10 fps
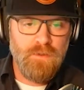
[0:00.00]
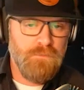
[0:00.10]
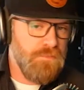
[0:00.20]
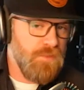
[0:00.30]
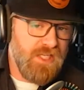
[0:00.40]

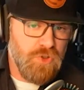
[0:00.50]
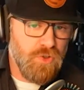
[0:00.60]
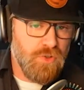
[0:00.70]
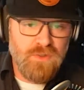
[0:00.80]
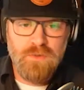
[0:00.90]
they
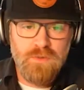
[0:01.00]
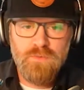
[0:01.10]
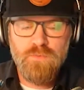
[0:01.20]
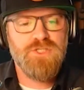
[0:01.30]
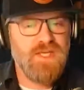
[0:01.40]
couldn't
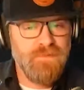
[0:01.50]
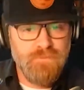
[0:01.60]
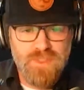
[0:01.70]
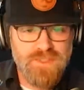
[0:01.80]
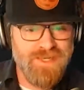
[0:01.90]
reach them
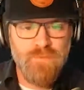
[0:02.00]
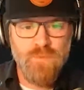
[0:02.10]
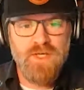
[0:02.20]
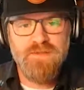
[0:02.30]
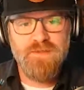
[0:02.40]
the same
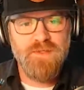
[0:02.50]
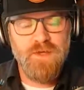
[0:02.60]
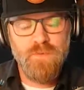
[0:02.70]
way that they were